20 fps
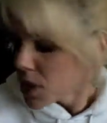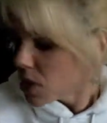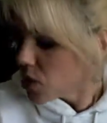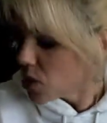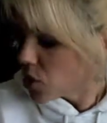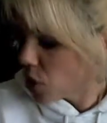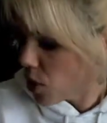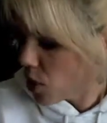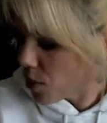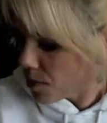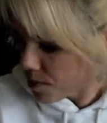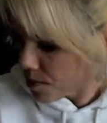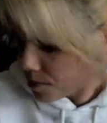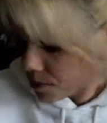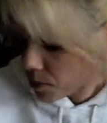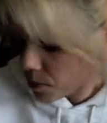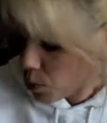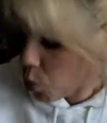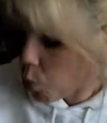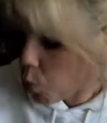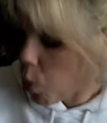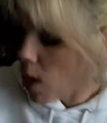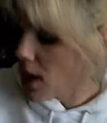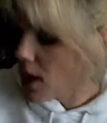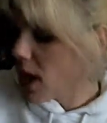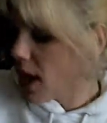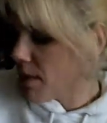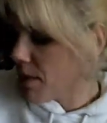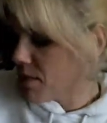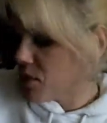So what
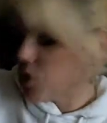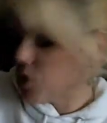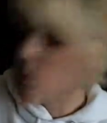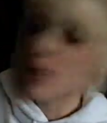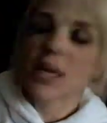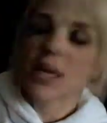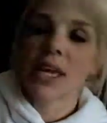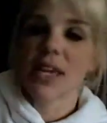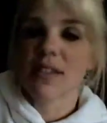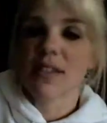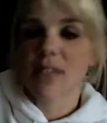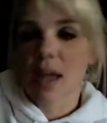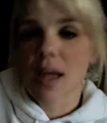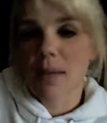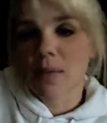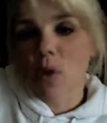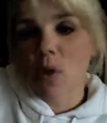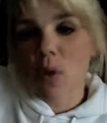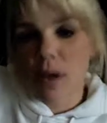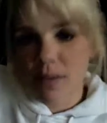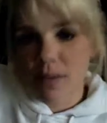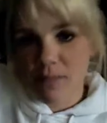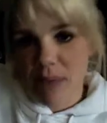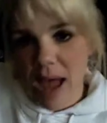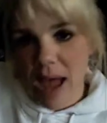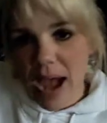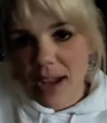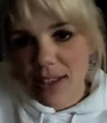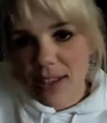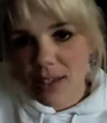I'm doing is I'm going
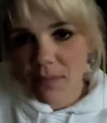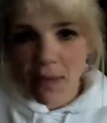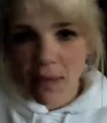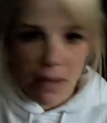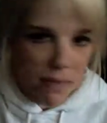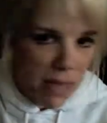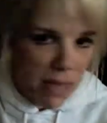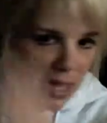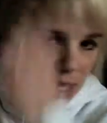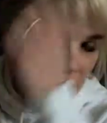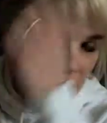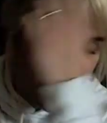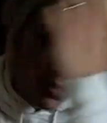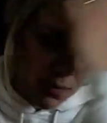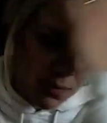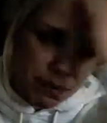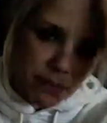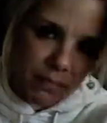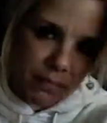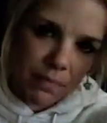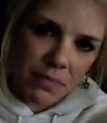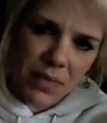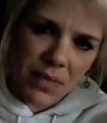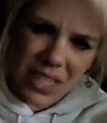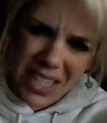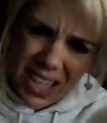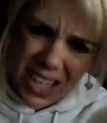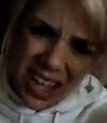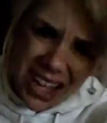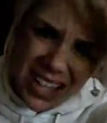back to my making the
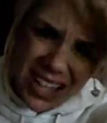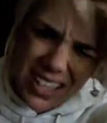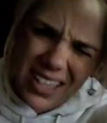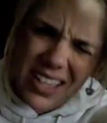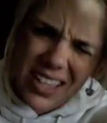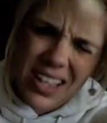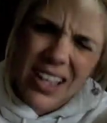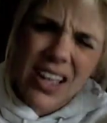cut